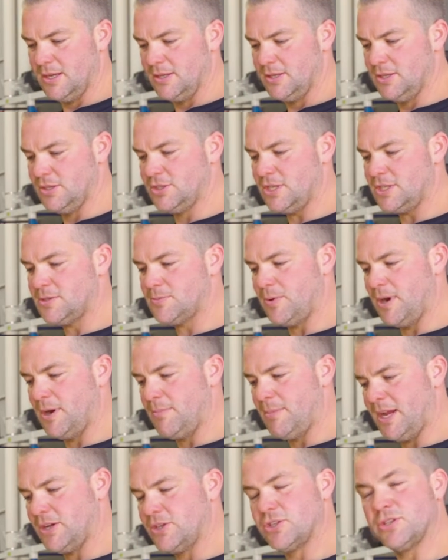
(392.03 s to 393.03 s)
You just want to
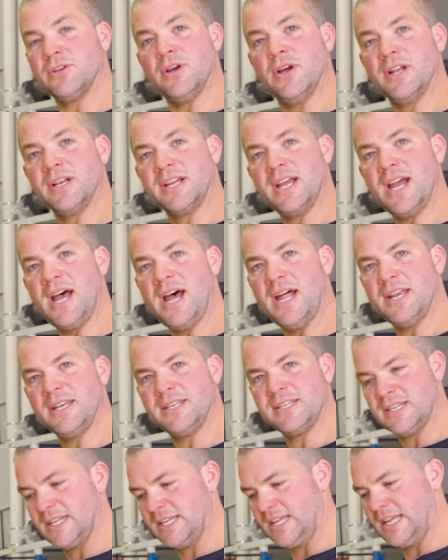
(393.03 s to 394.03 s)
make sure it
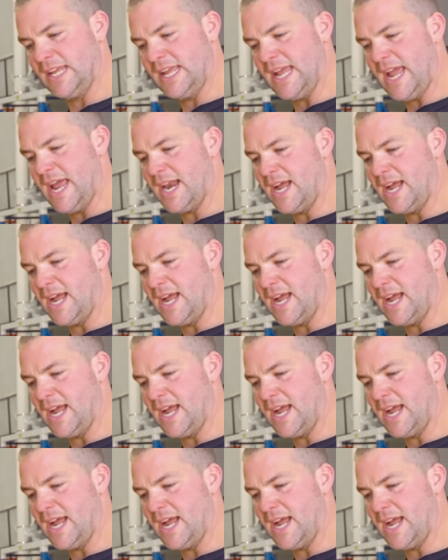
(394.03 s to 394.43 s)
can't get